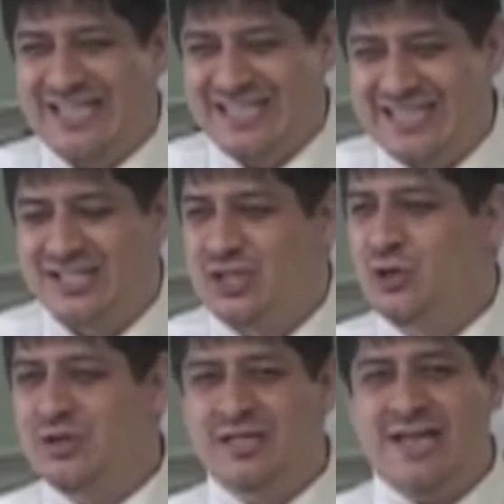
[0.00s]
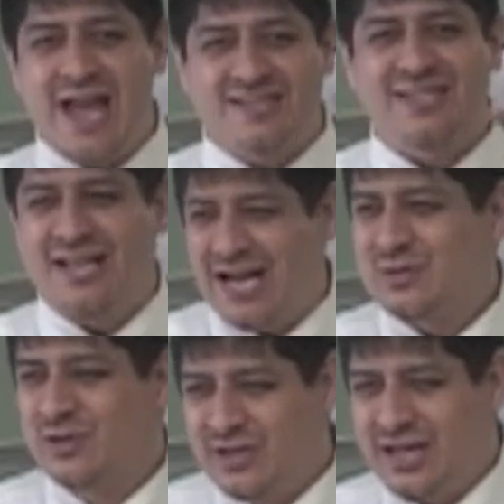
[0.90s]
and two nasty guys
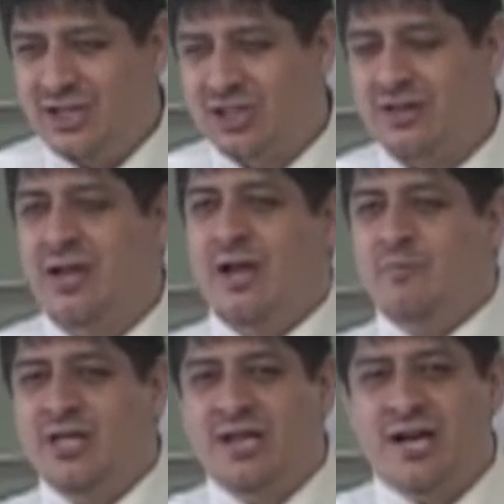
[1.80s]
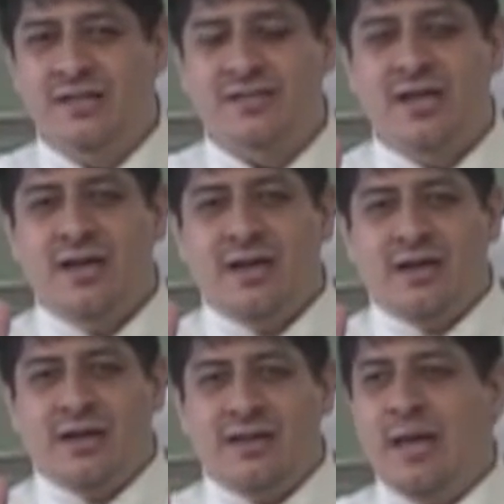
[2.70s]
were looking at each other because
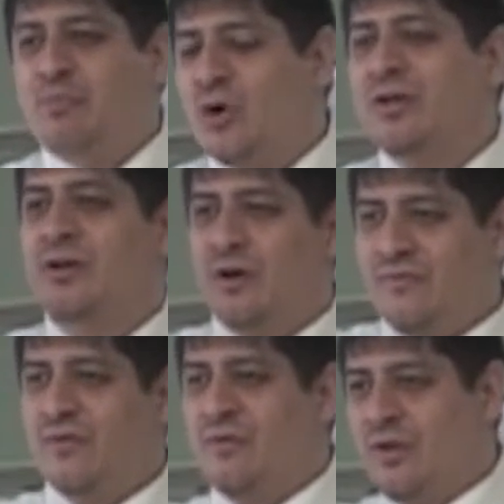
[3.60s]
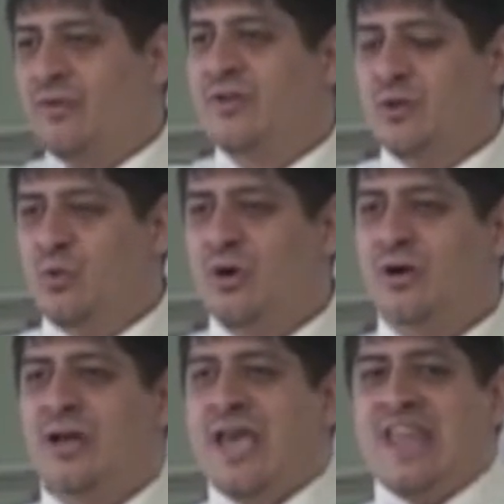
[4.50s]
they pulled it over, over the
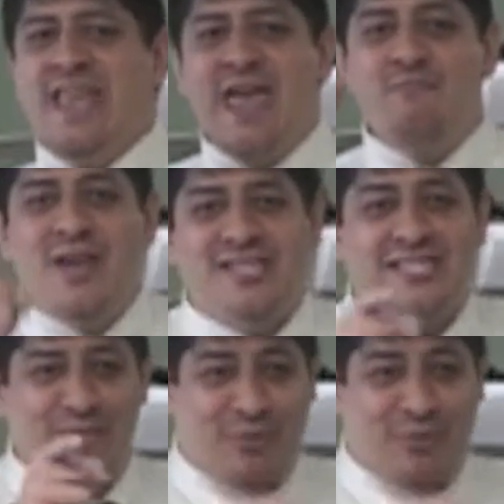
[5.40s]
wool. They missed the